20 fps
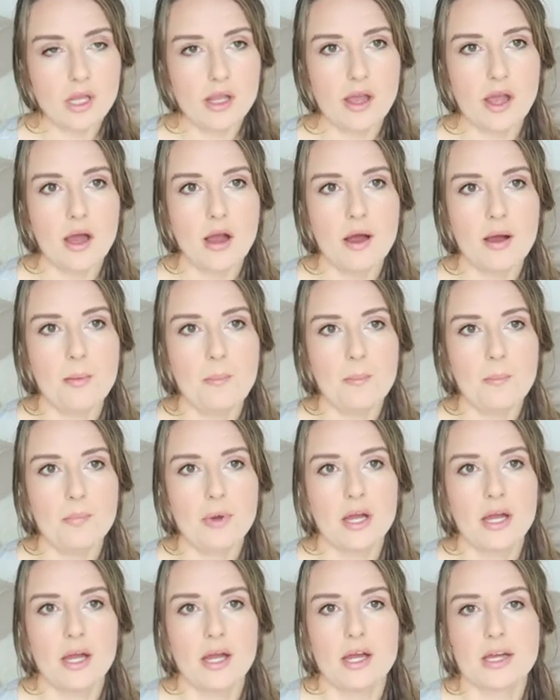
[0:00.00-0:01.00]

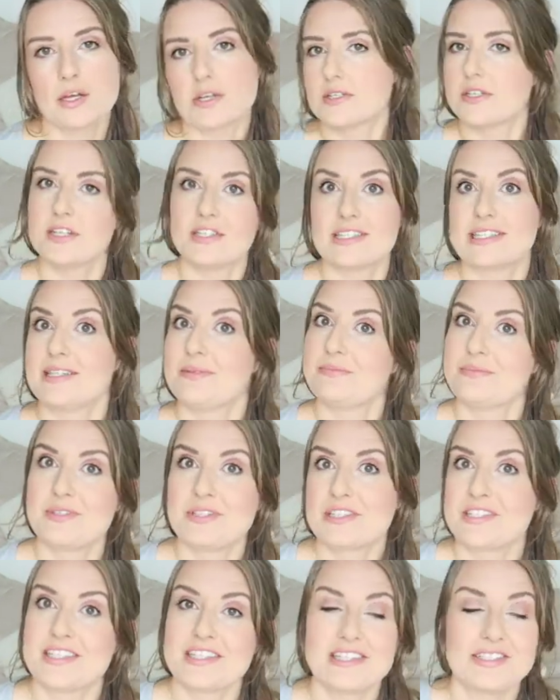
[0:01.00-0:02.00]
because they
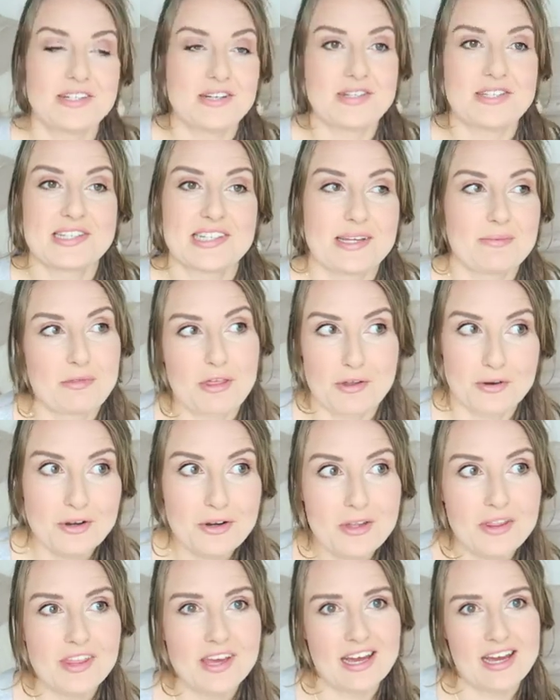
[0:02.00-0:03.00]
still don't sleep
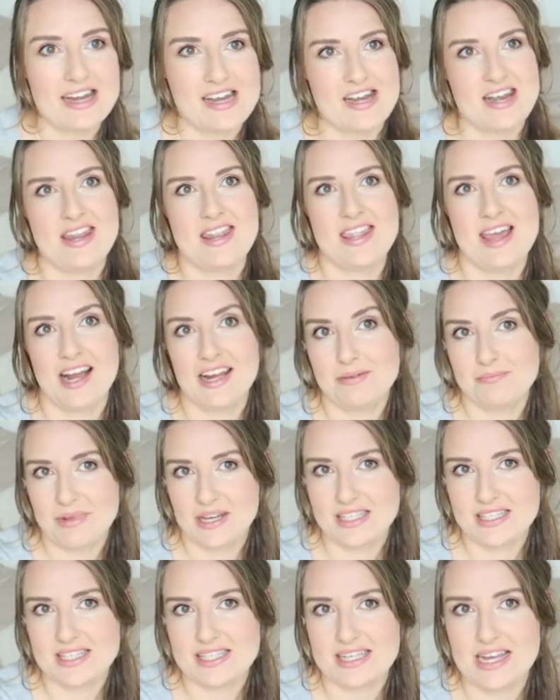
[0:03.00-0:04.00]
through. They're 9
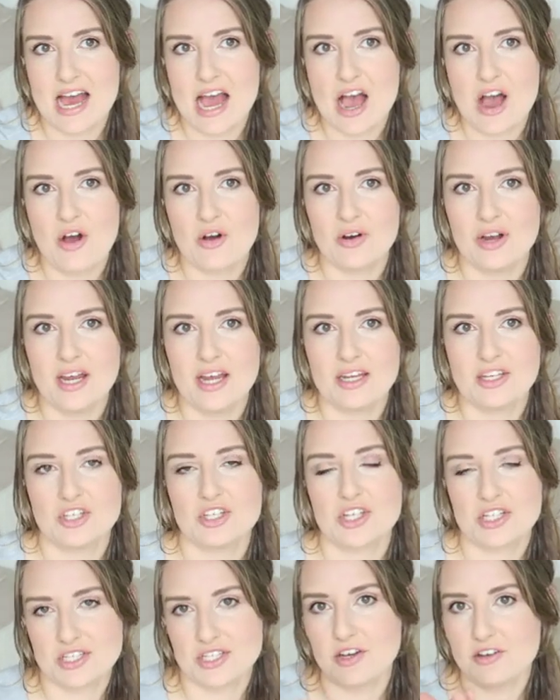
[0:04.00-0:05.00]
months now and
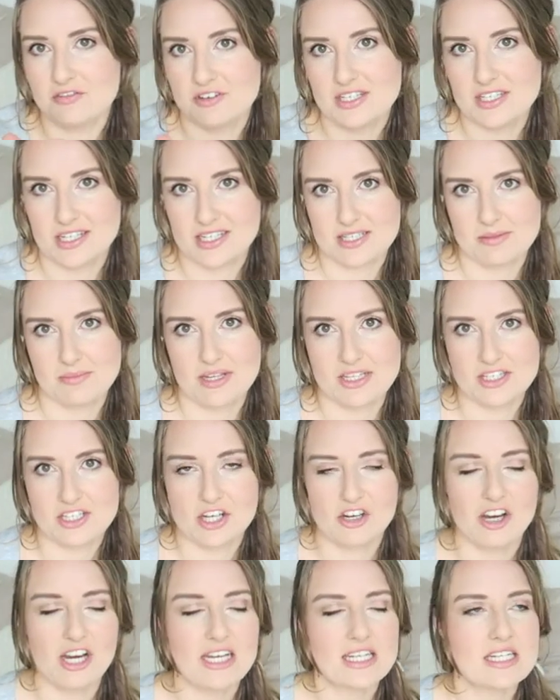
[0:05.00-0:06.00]
just over 6 months
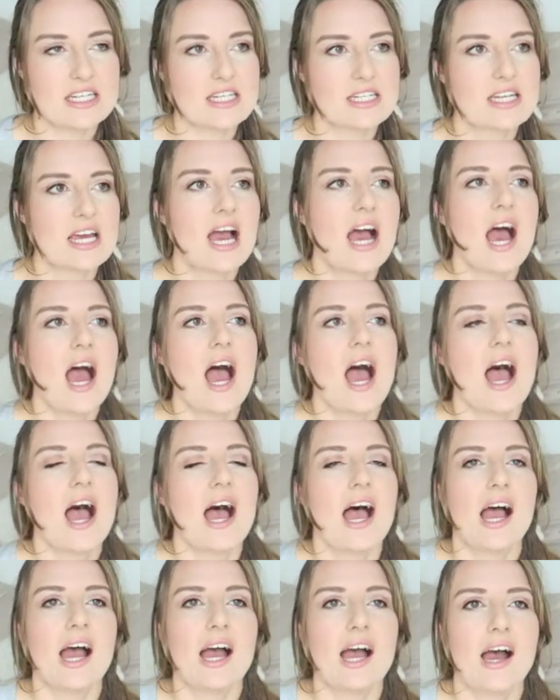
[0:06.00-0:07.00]
corrected.
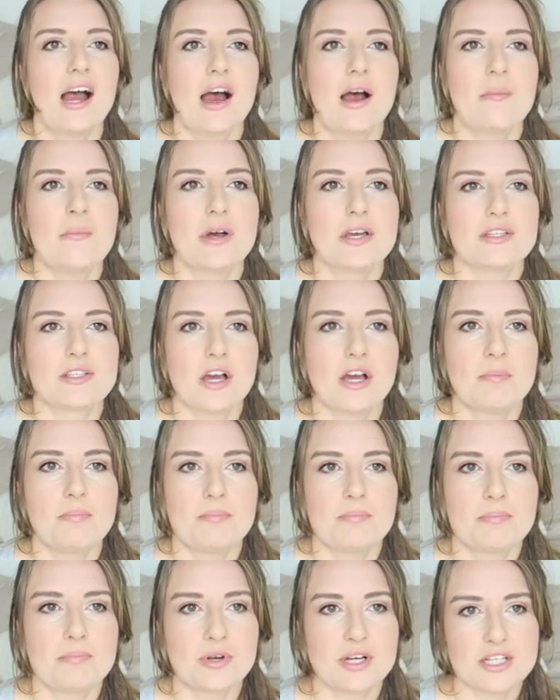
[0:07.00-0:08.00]
So I
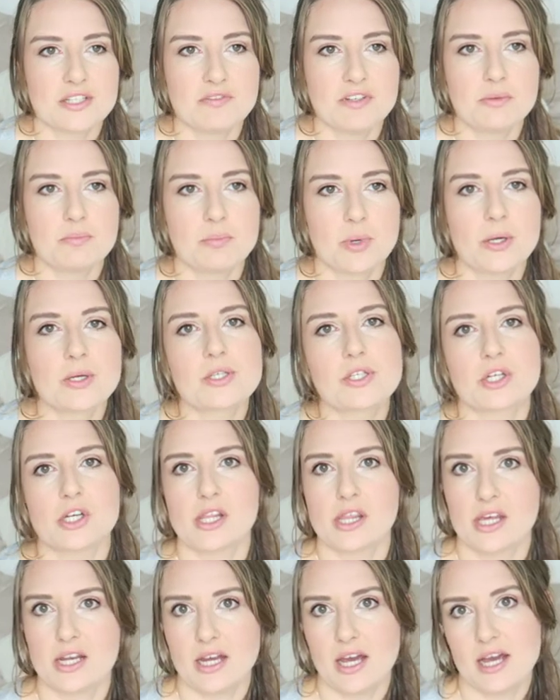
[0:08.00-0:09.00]
breastfeed both
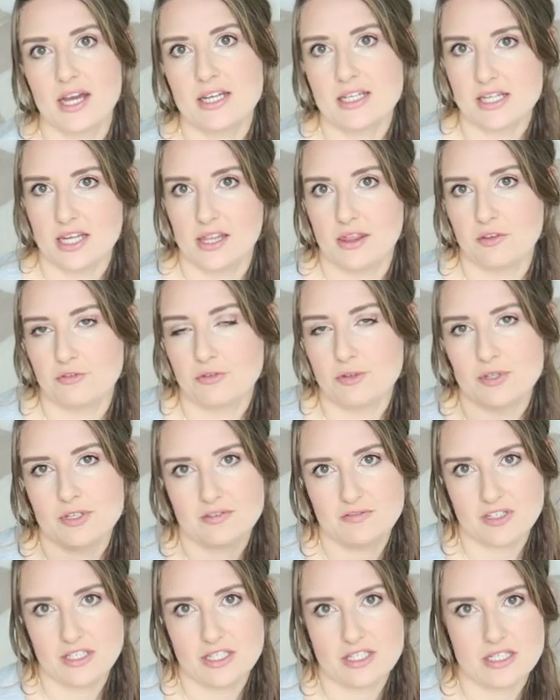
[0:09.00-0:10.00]
during the night and the
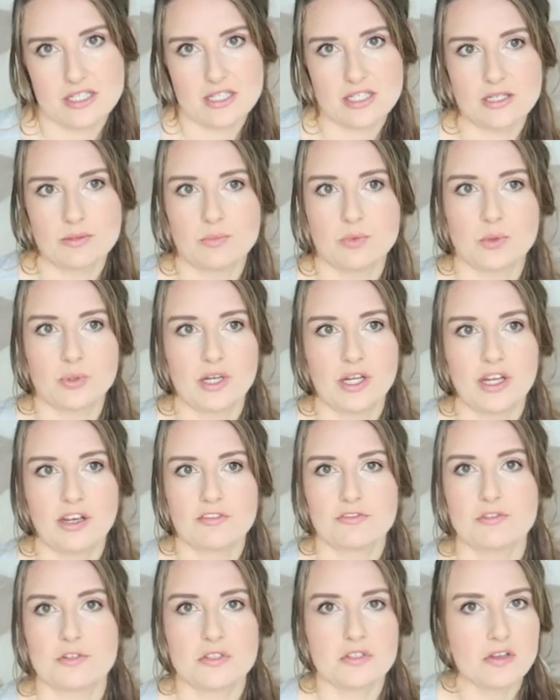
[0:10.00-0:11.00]
first feeds in the morning.
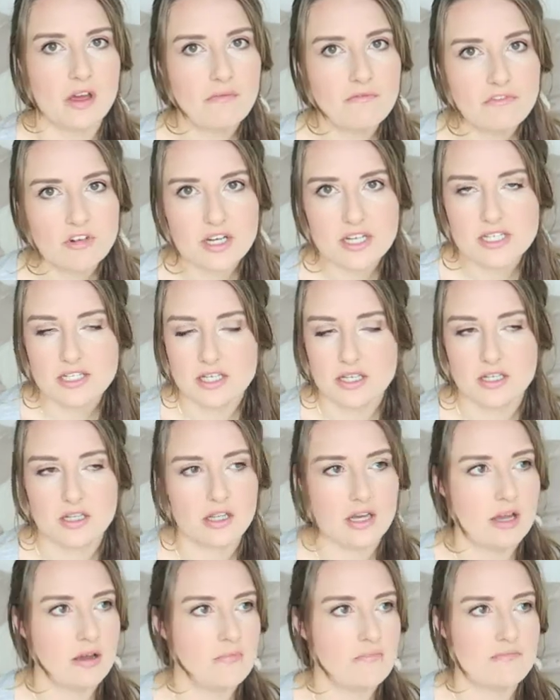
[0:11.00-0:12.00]
For some reason
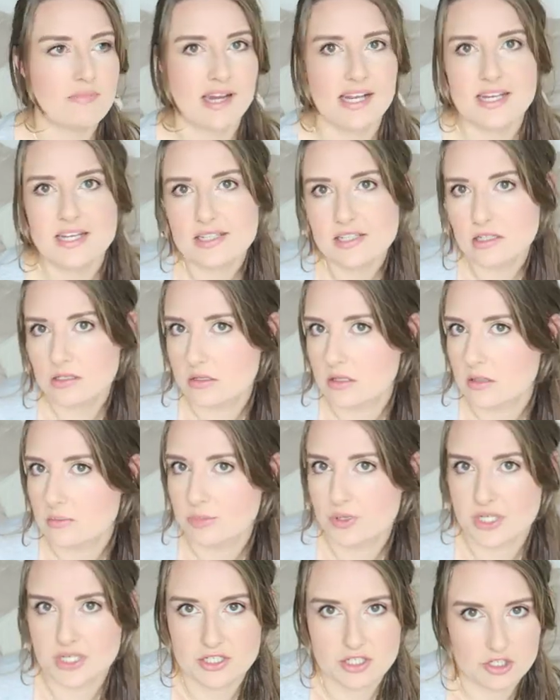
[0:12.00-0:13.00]
they're amazing on the
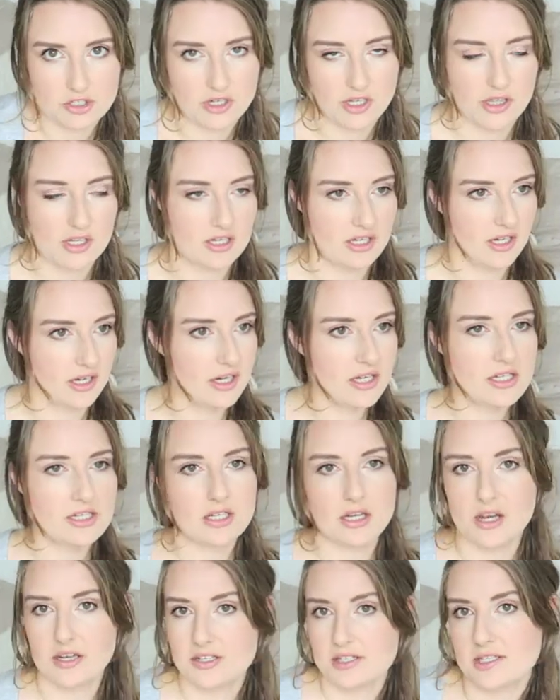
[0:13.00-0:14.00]
breast during the night.
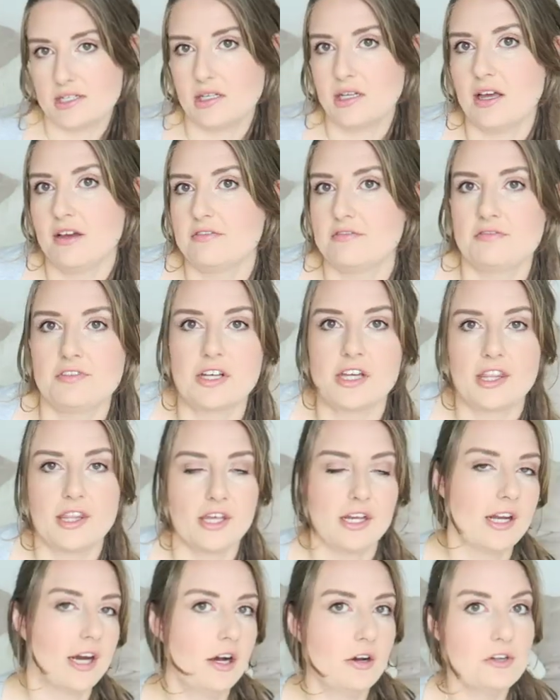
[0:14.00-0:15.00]
I still haven't figured
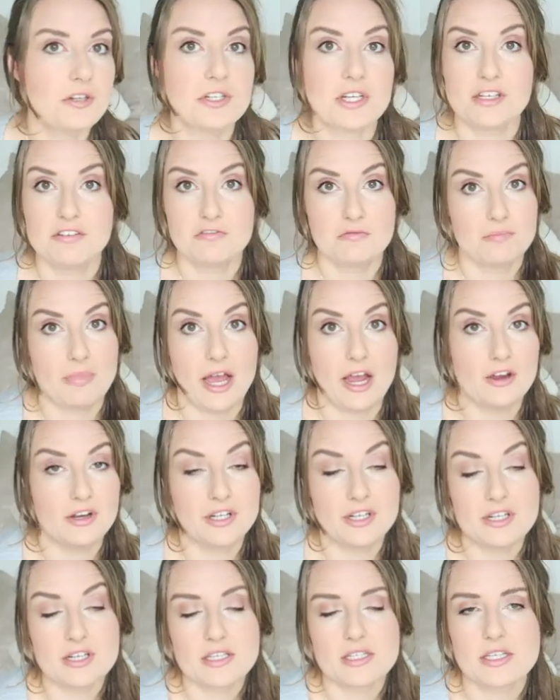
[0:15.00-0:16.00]
that out, even
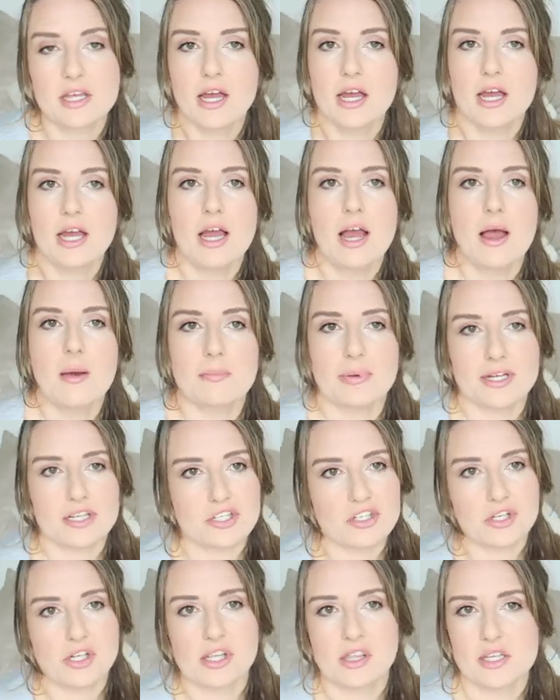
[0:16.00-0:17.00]
Baroness,
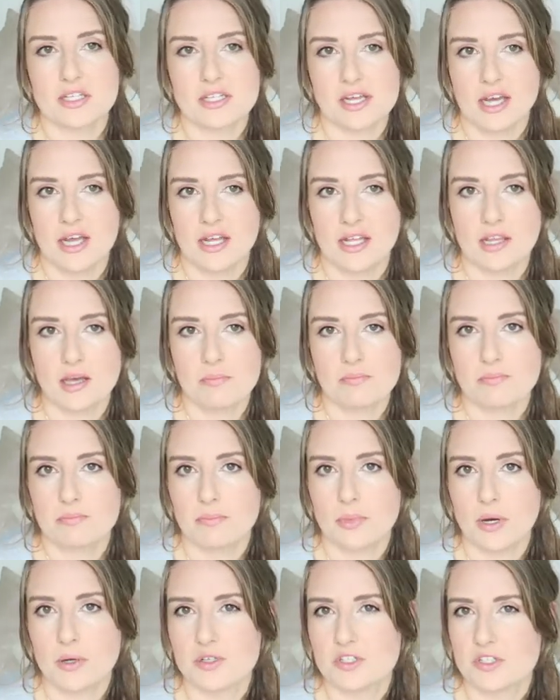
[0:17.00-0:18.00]
but during the day they're
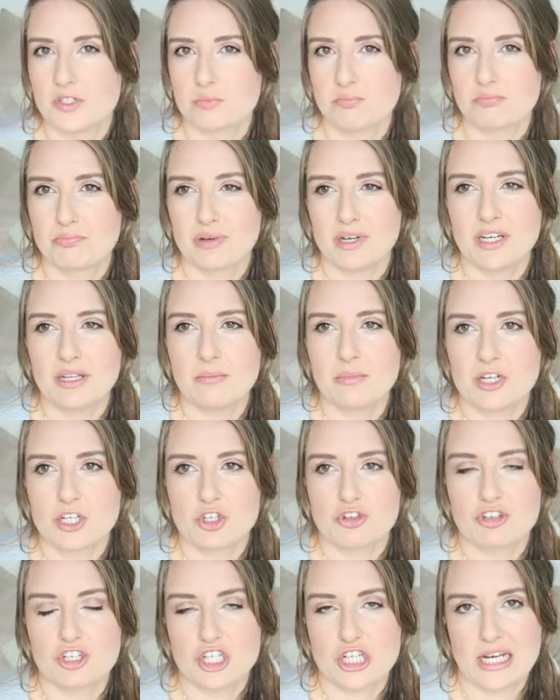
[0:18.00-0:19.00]
both pretty
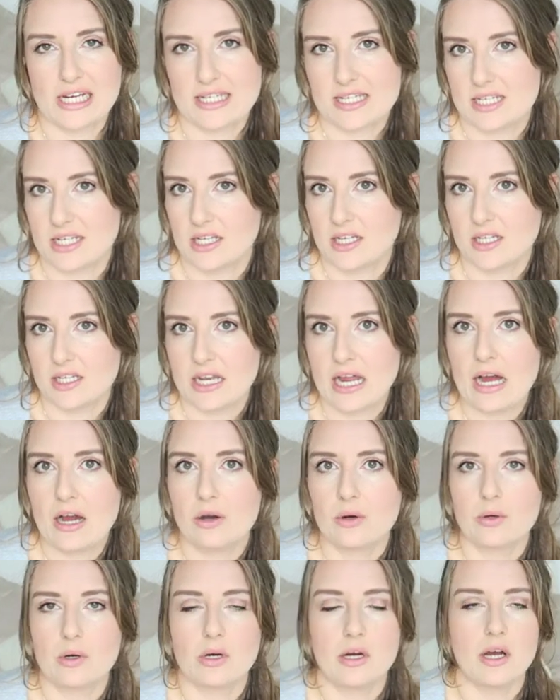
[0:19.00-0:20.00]
much rejecting it
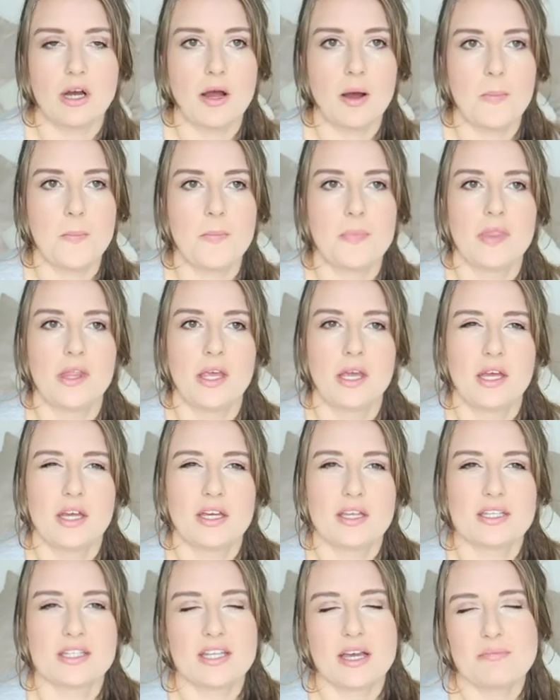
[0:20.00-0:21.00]
now.
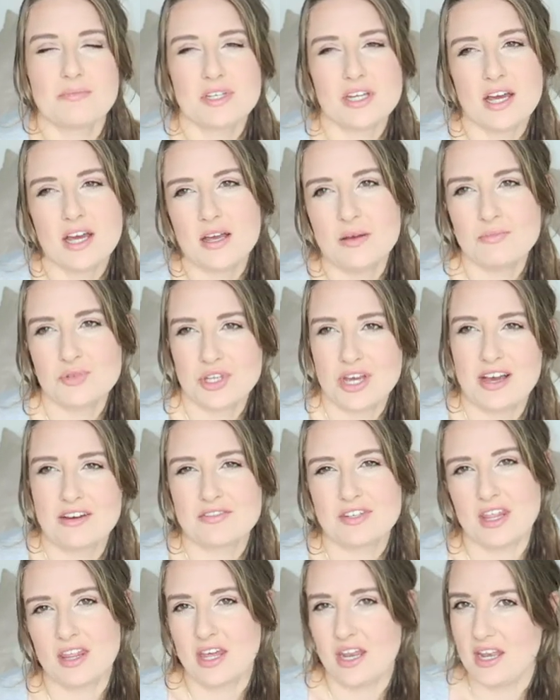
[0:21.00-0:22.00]
Sometimes
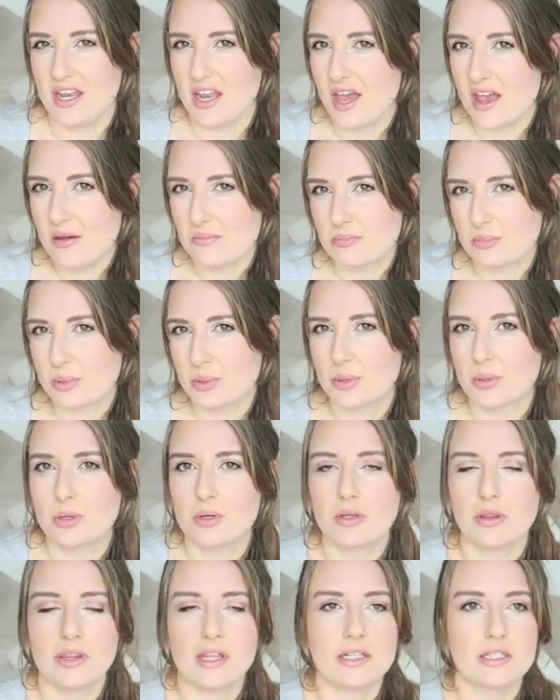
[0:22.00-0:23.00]
after their nap
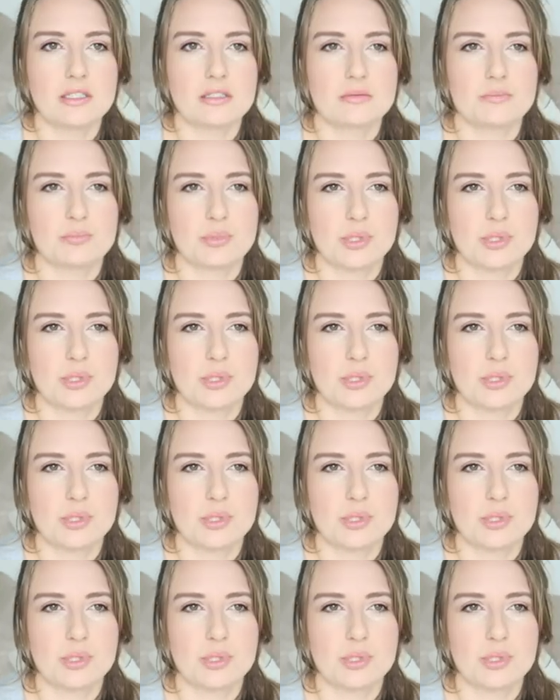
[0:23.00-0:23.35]
they'll